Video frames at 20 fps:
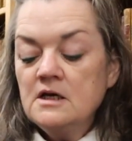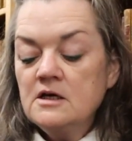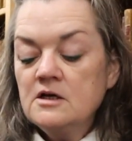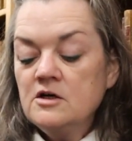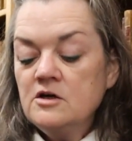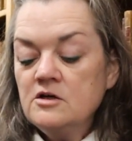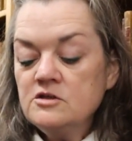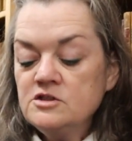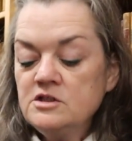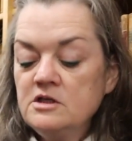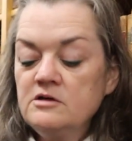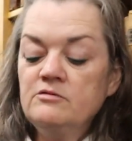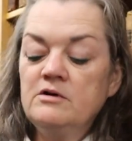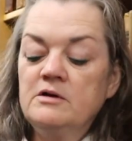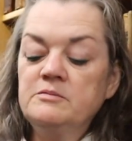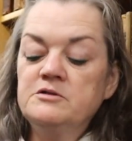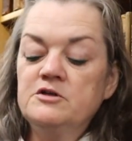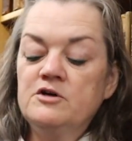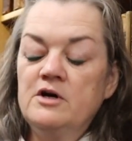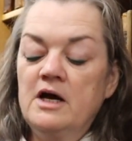Kushla
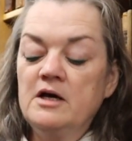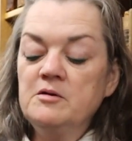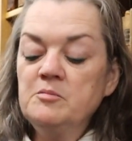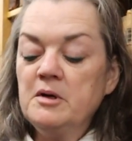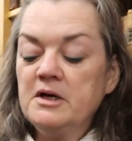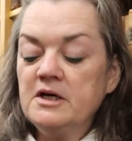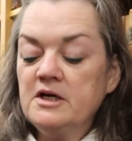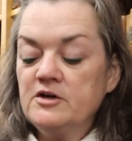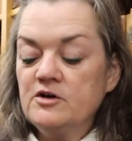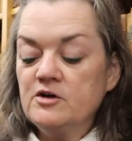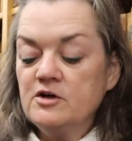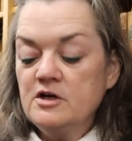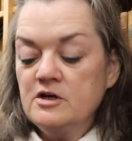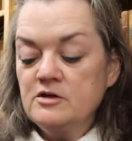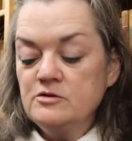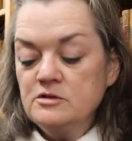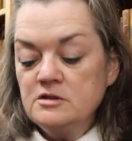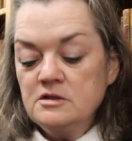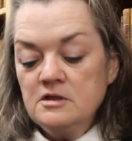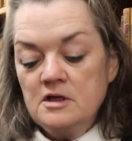wrapped her handbag in her
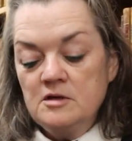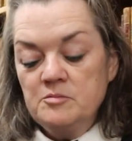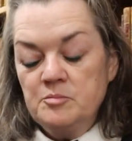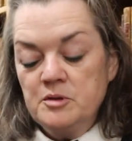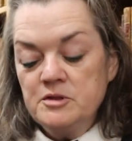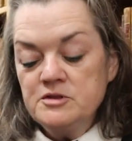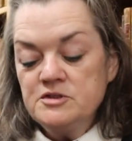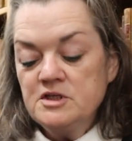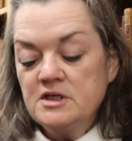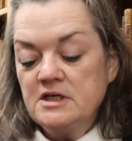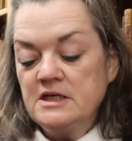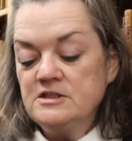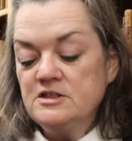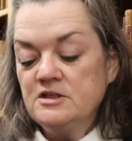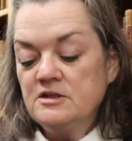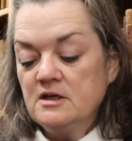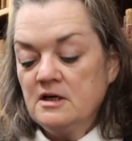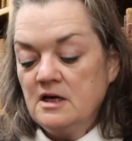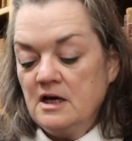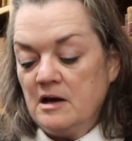coat and pushed it into
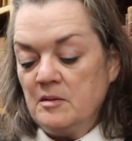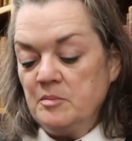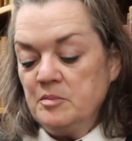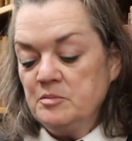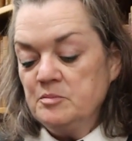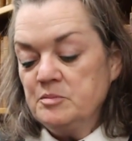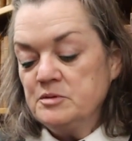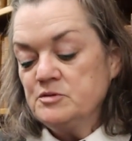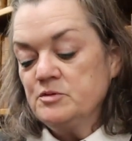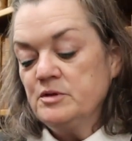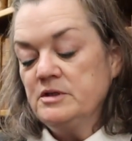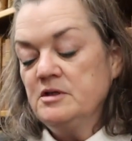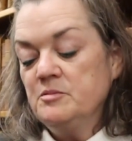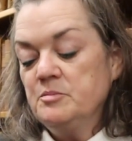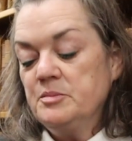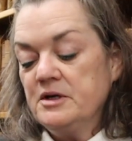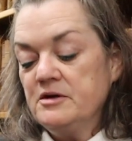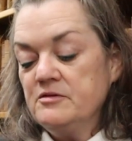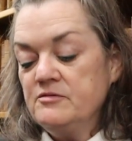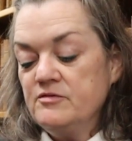the gap between the
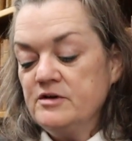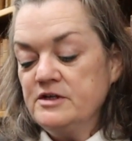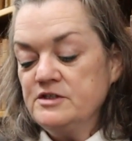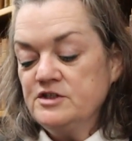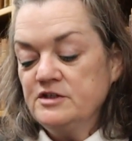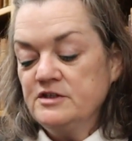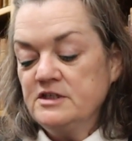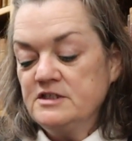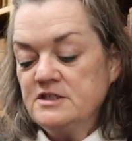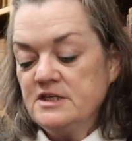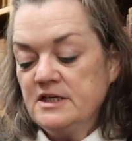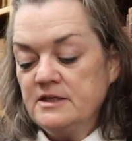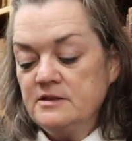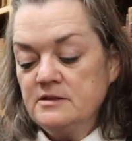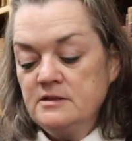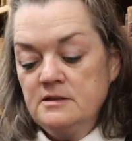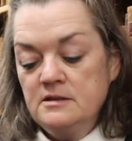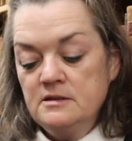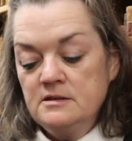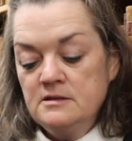beer fridge and the till.
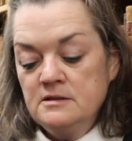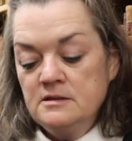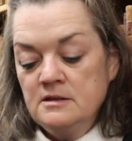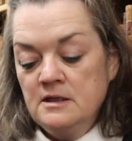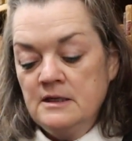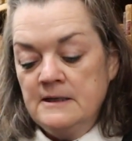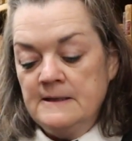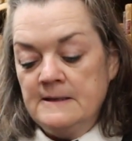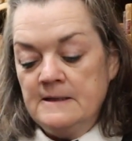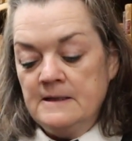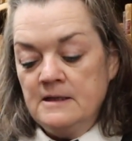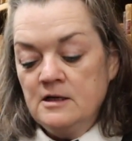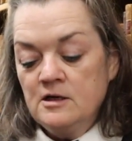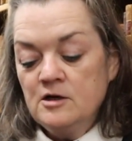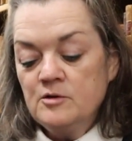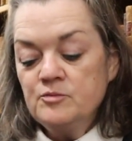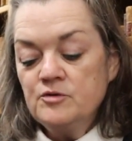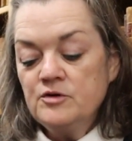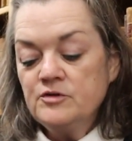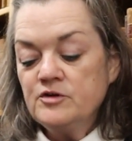
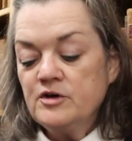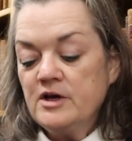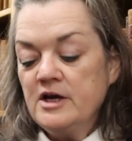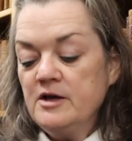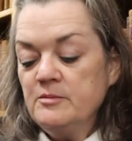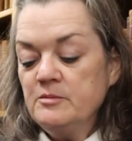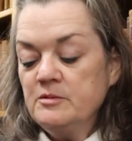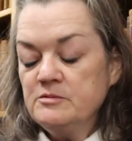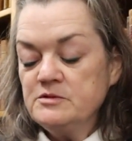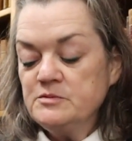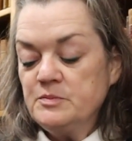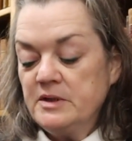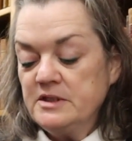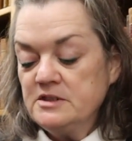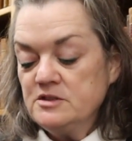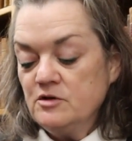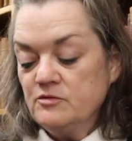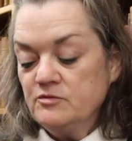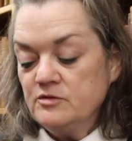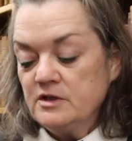Her brother Eamon was
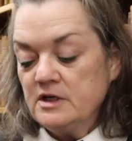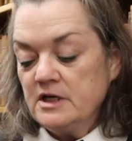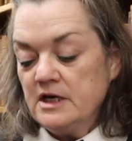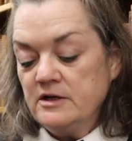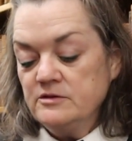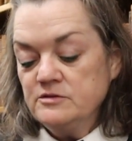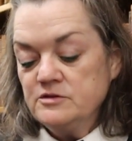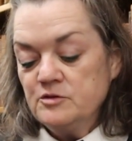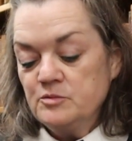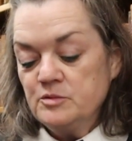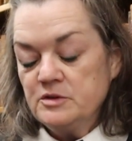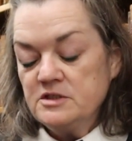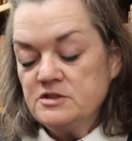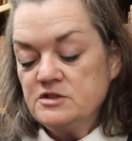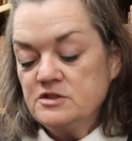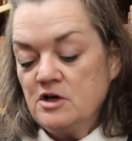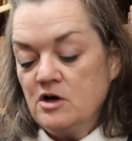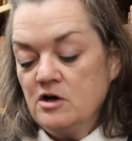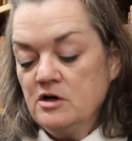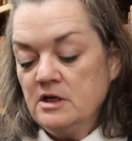bent over the counter with a
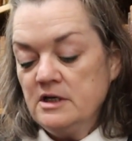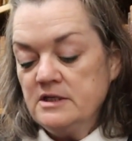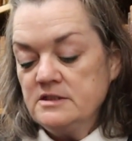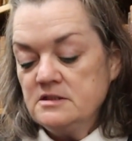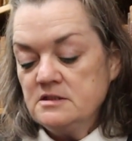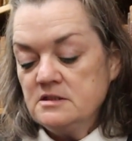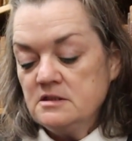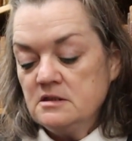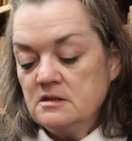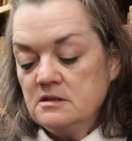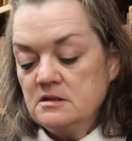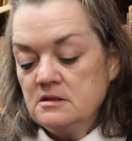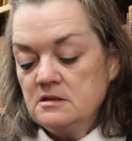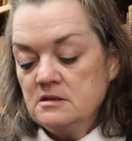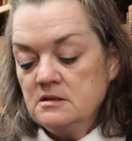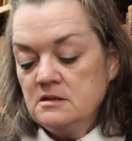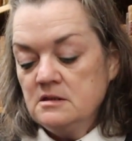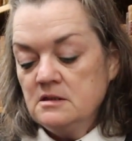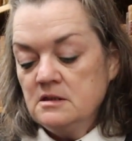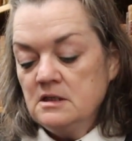stock list.
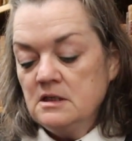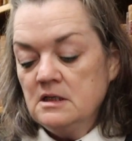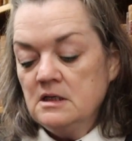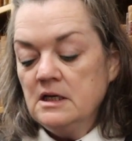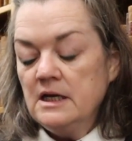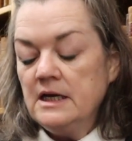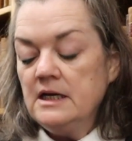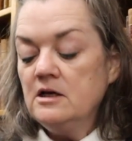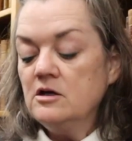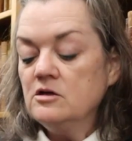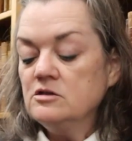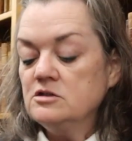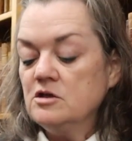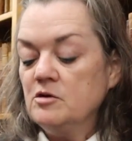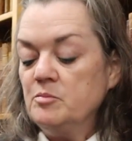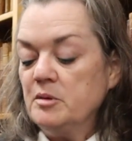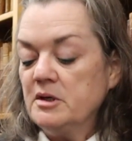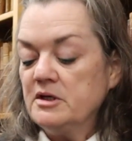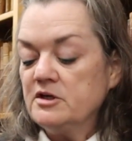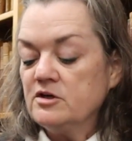He looked
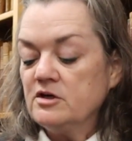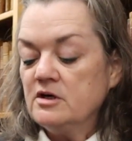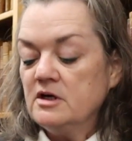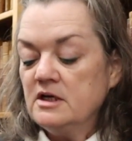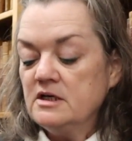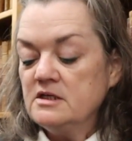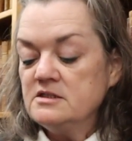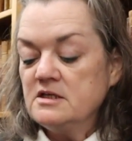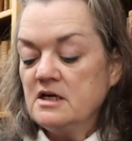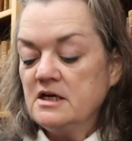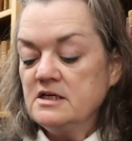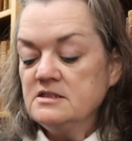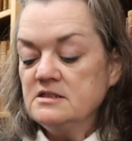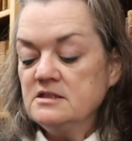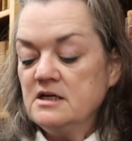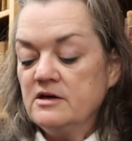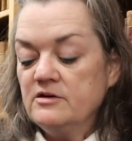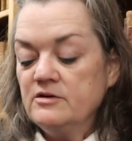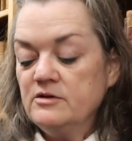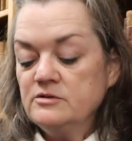up at her and his eyes
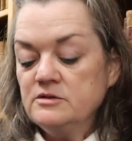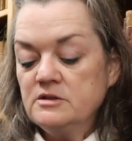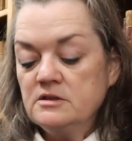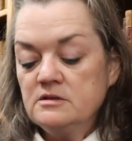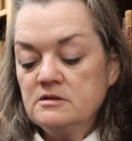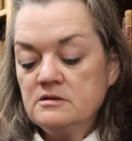narrowed.